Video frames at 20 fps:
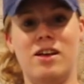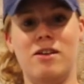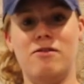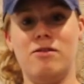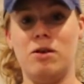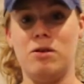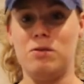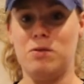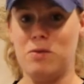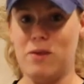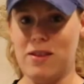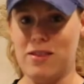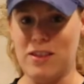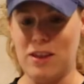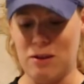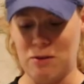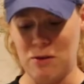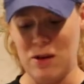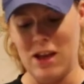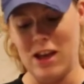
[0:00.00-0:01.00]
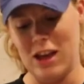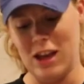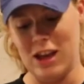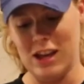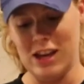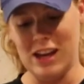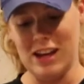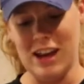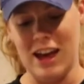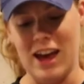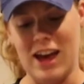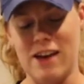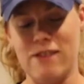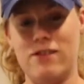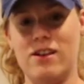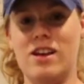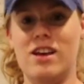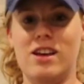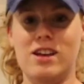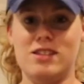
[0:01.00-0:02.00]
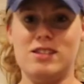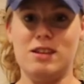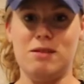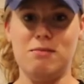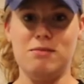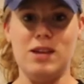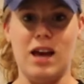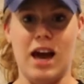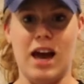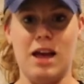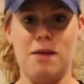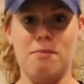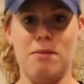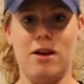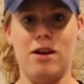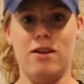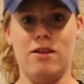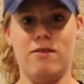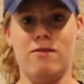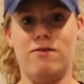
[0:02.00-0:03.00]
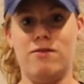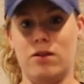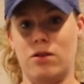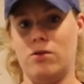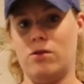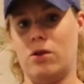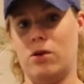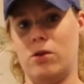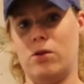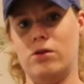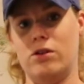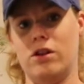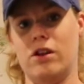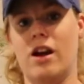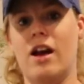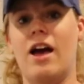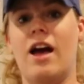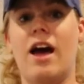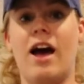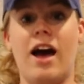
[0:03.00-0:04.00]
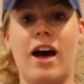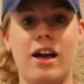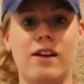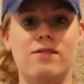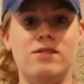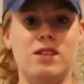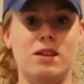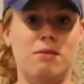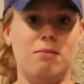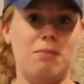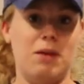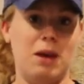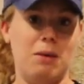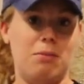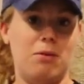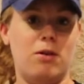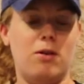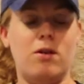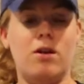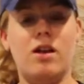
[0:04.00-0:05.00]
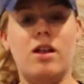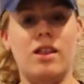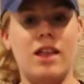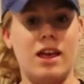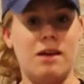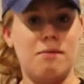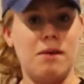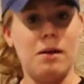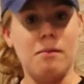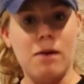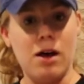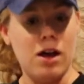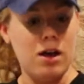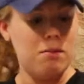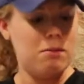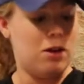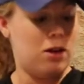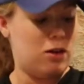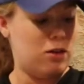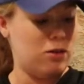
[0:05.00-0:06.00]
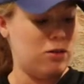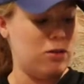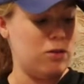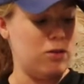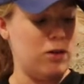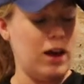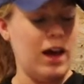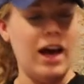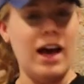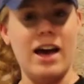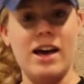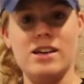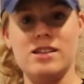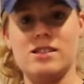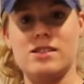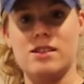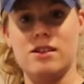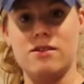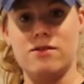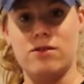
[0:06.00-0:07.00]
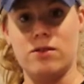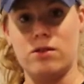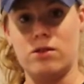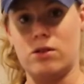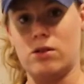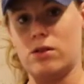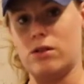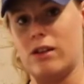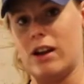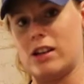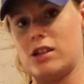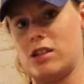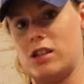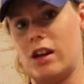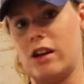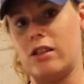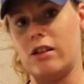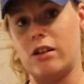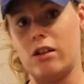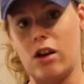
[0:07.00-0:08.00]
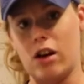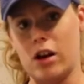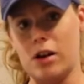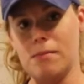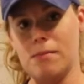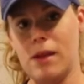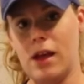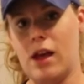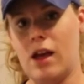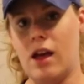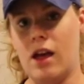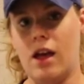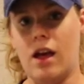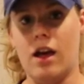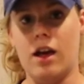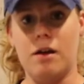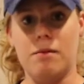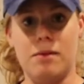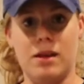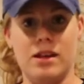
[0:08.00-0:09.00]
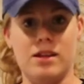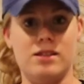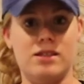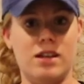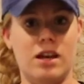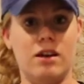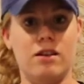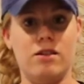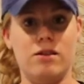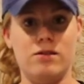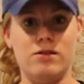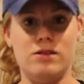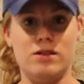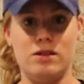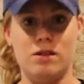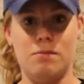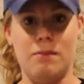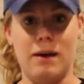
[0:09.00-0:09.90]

phone with you, you need to have some type of phone holder. I've seen people like my mom who has their phone holder actually on their arm. They sell those little